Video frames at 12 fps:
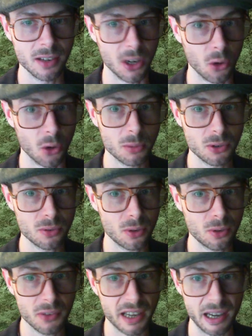normal
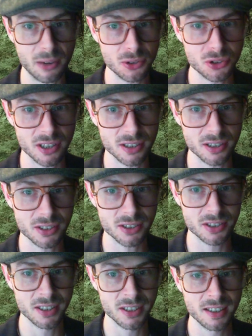over-the-counter
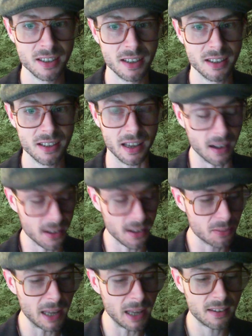drugs that us
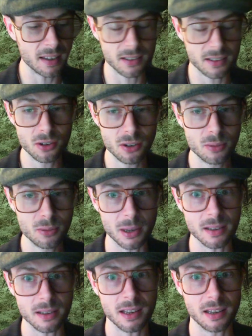men take too,
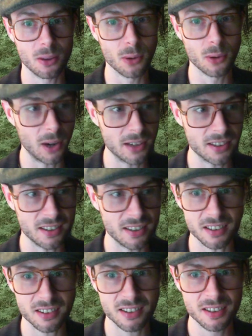but in lower
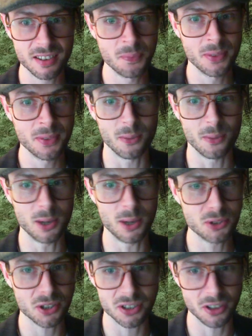quantities. We don't
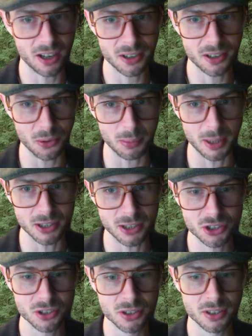trust our doctor as
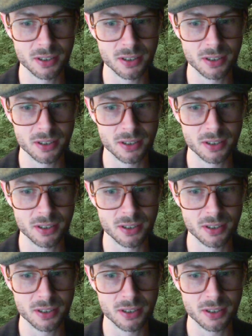much.